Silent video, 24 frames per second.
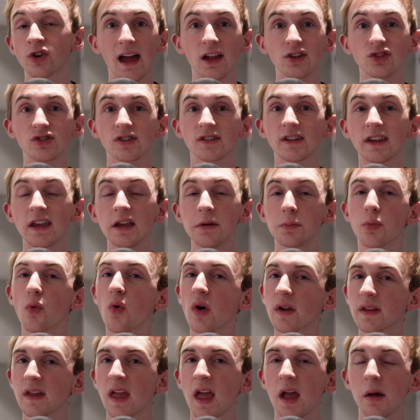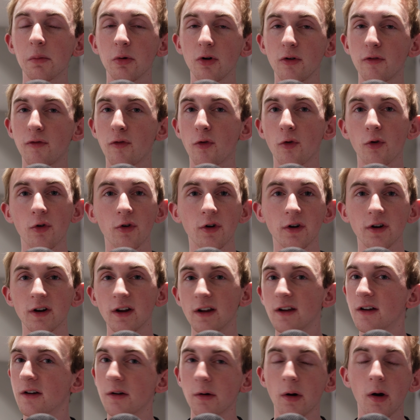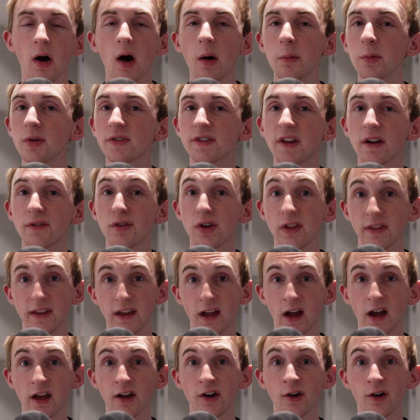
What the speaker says: and just keep one cable for almost everything I